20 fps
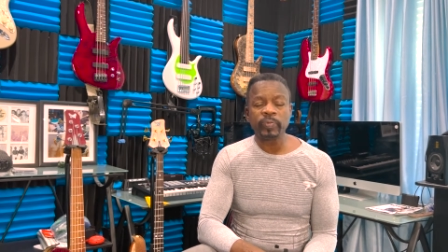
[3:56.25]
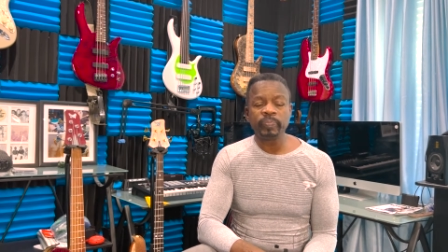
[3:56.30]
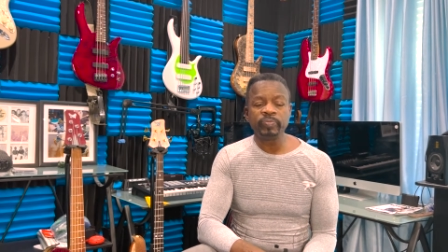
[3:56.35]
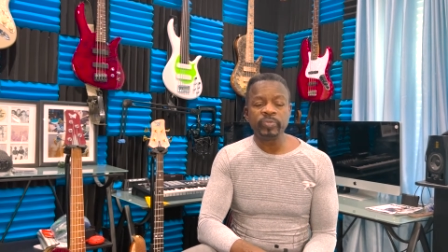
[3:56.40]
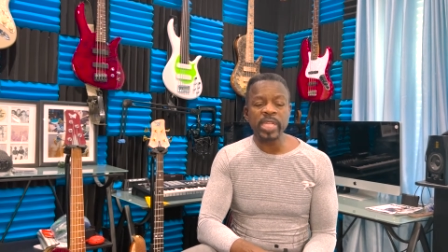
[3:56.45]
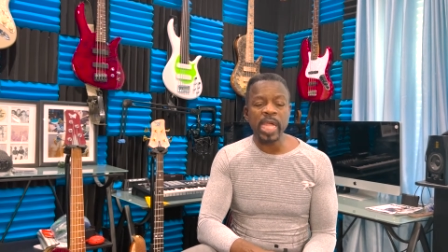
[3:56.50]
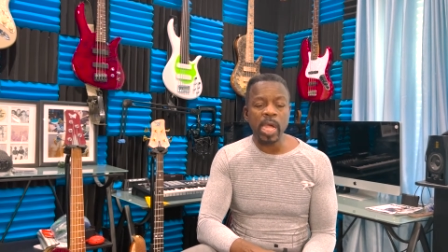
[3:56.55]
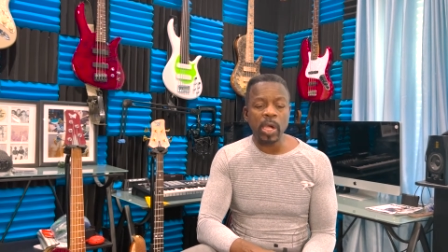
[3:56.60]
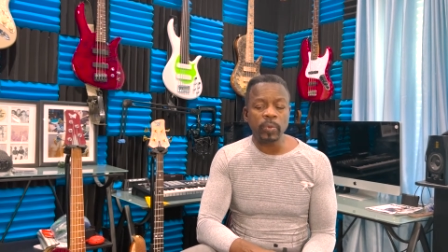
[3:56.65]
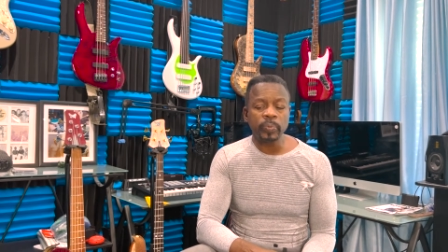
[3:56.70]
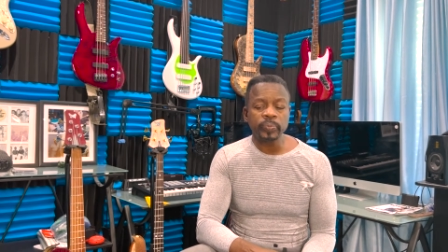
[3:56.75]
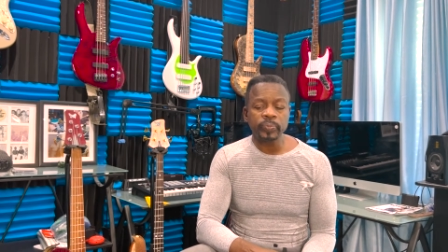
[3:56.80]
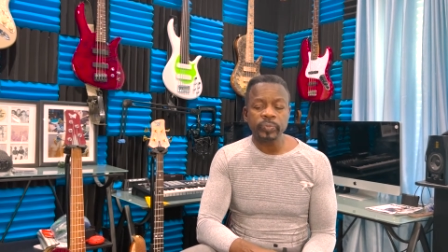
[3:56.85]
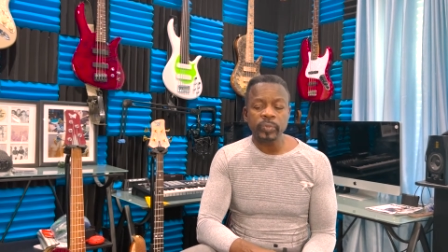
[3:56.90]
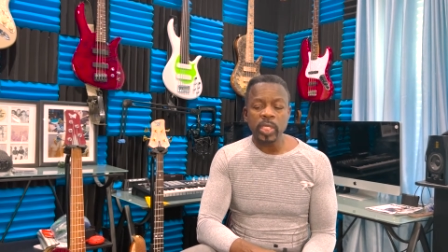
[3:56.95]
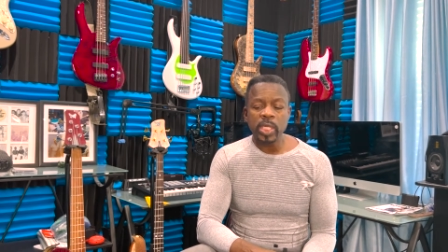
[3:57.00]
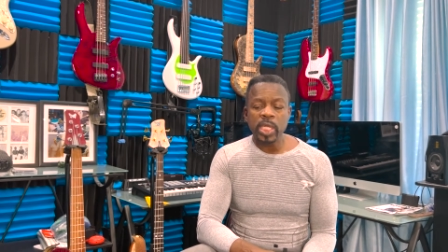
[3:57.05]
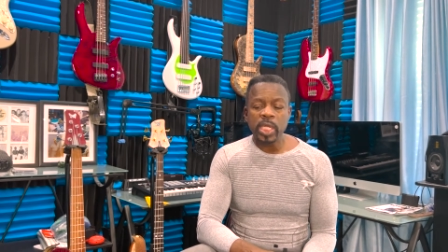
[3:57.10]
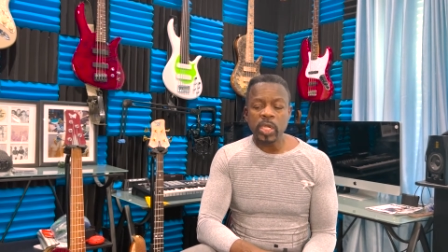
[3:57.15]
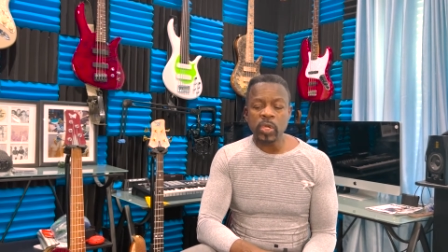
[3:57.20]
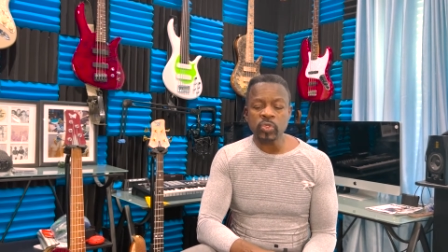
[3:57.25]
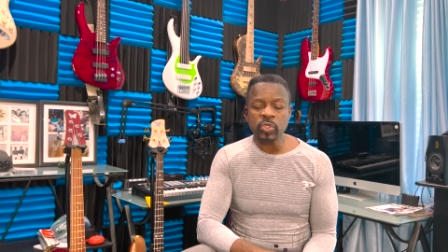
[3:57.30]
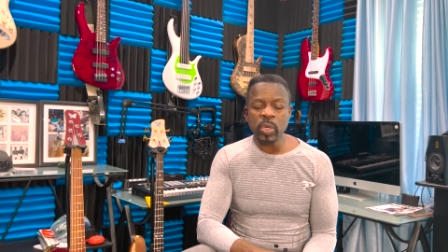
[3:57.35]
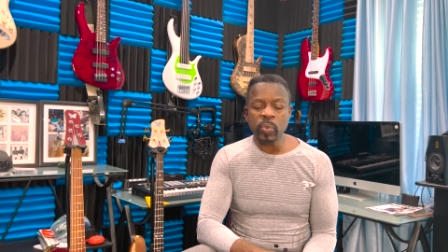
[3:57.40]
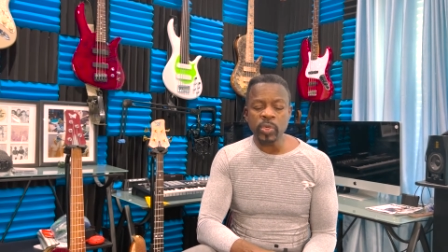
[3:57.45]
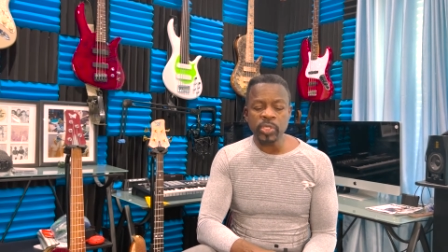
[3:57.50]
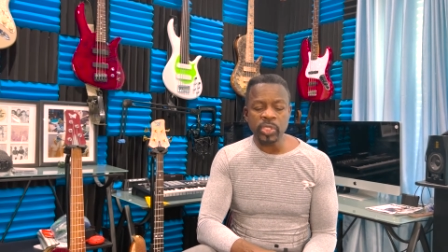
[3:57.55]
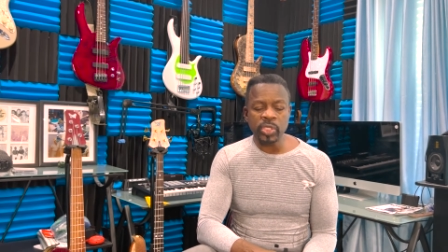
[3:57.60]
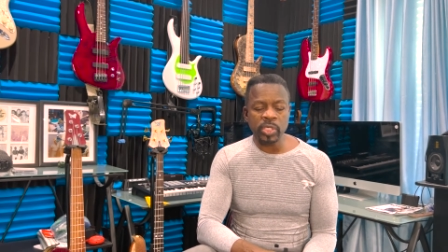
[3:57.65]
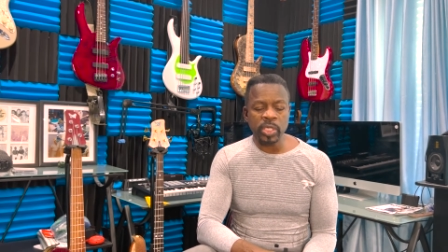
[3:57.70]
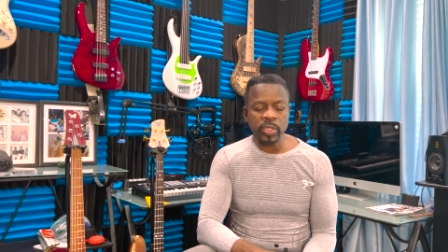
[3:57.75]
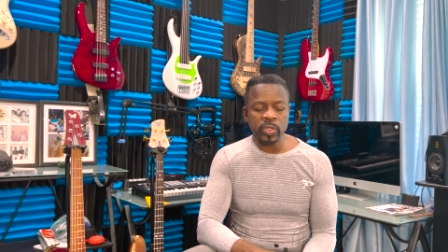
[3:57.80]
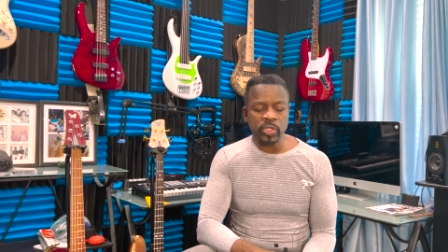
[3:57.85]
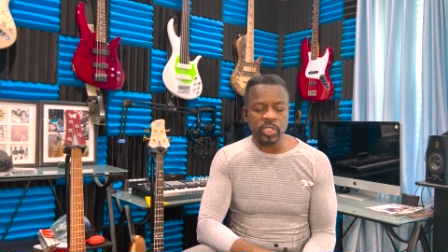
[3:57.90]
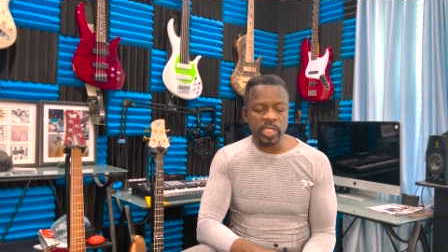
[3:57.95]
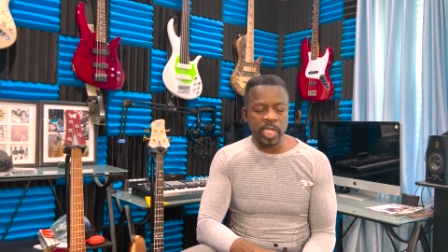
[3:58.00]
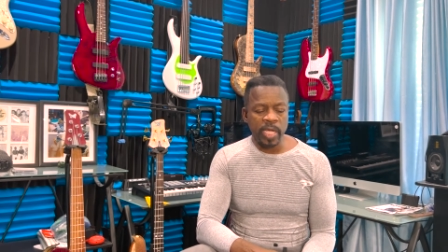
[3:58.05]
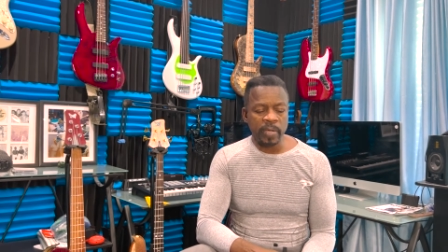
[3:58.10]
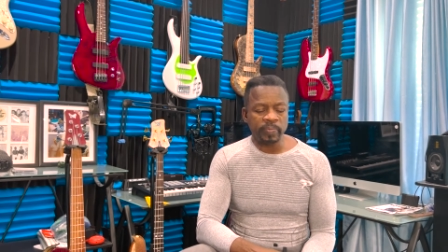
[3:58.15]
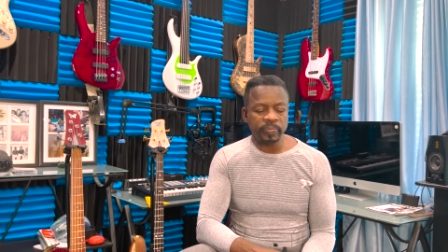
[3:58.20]
Now, here's what I want you to
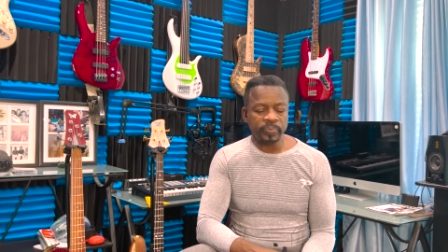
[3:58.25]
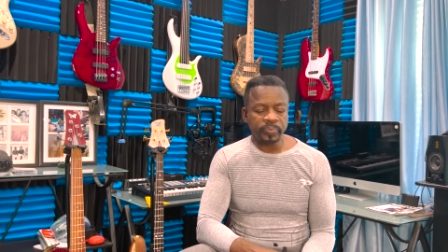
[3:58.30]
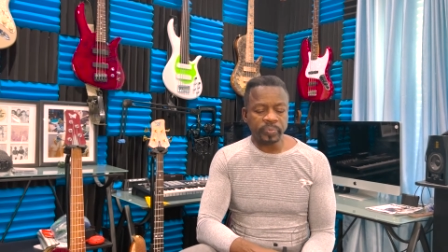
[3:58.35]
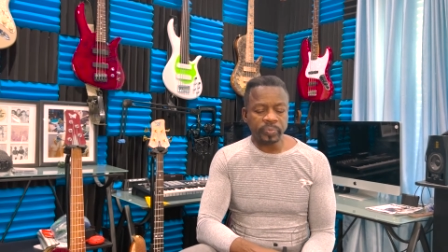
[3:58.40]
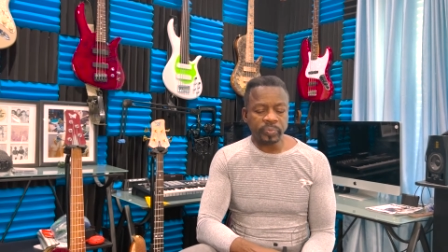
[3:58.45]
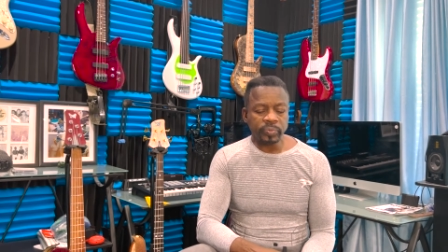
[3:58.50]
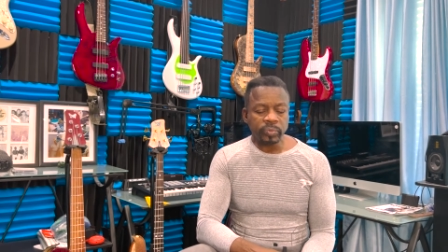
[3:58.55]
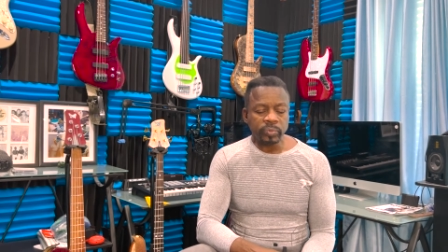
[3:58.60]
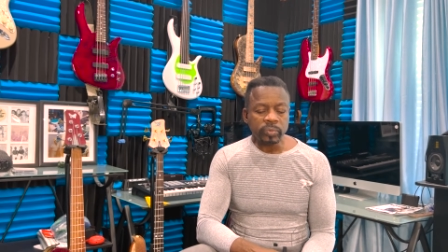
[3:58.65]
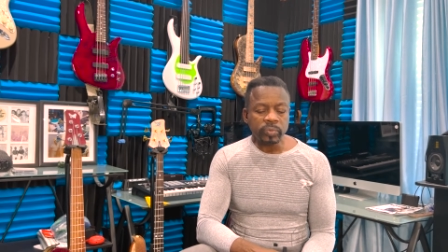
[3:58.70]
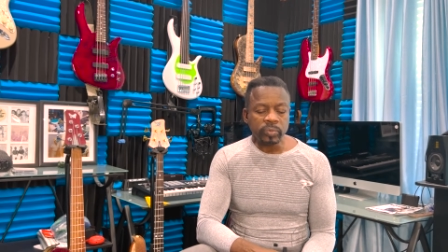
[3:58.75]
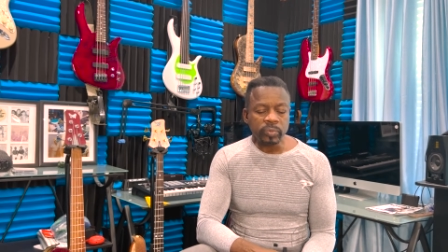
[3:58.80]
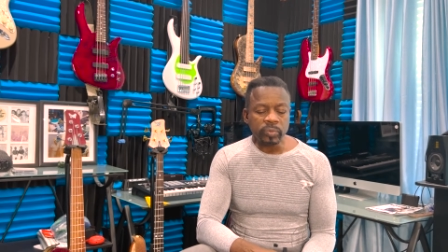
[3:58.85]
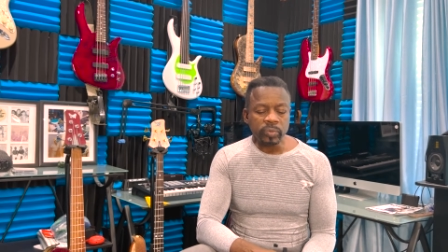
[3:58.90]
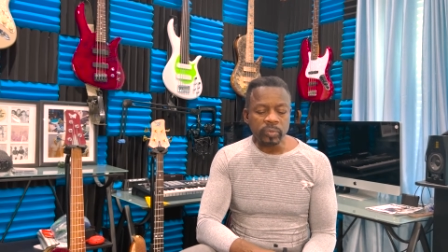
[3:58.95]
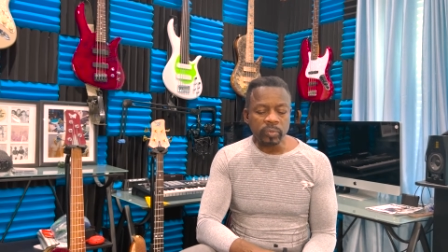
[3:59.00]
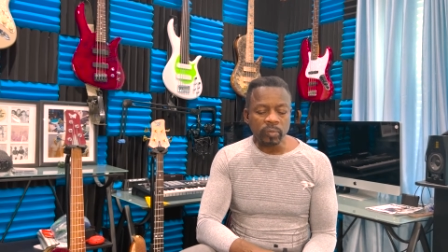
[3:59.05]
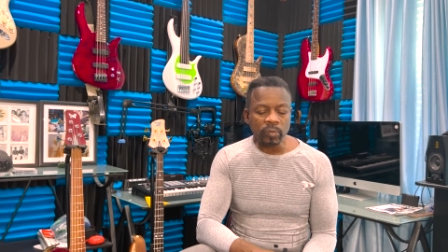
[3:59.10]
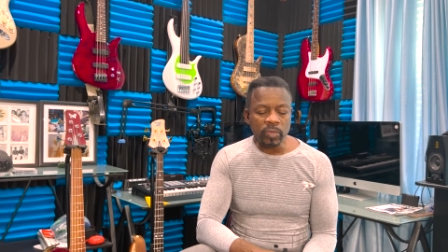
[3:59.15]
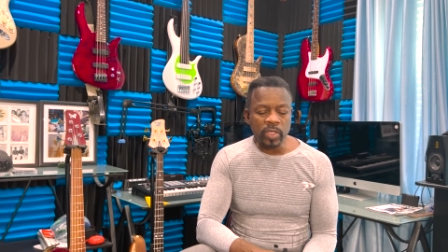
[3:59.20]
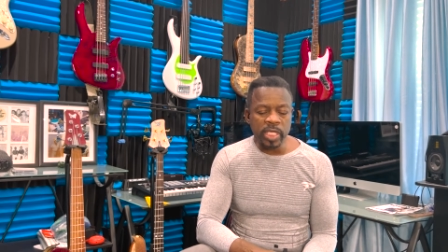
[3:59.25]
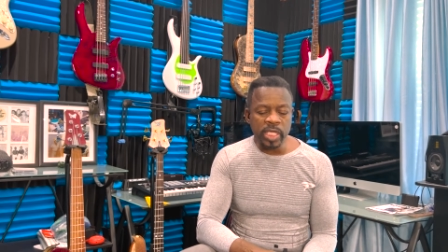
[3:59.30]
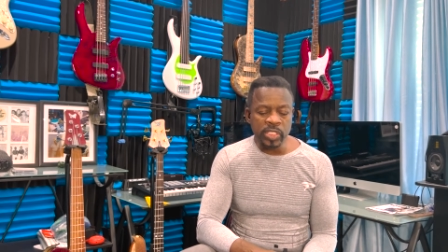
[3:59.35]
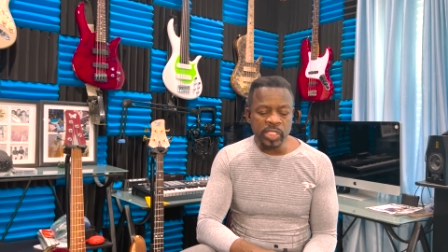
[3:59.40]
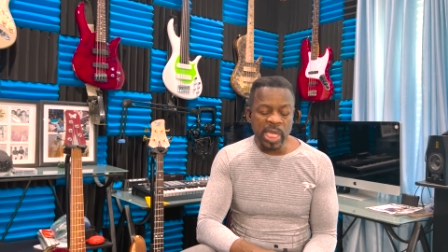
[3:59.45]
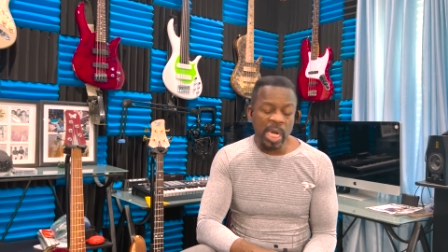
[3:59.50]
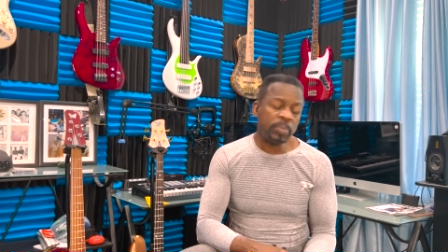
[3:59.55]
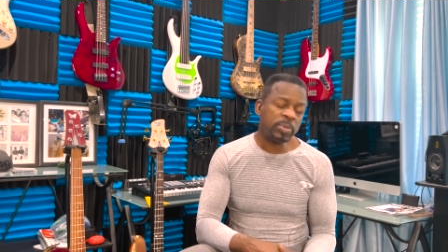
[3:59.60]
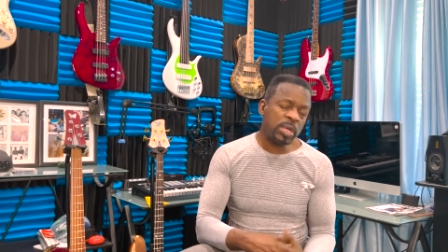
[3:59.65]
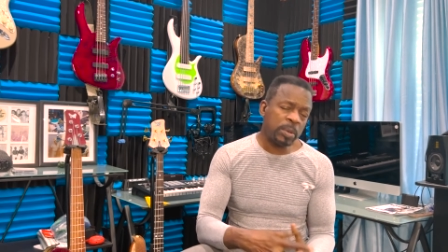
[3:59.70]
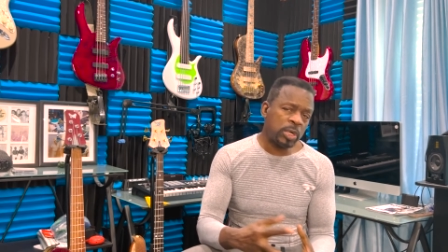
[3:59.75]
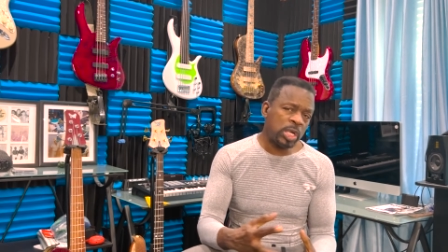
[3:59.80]
understand is that I'm going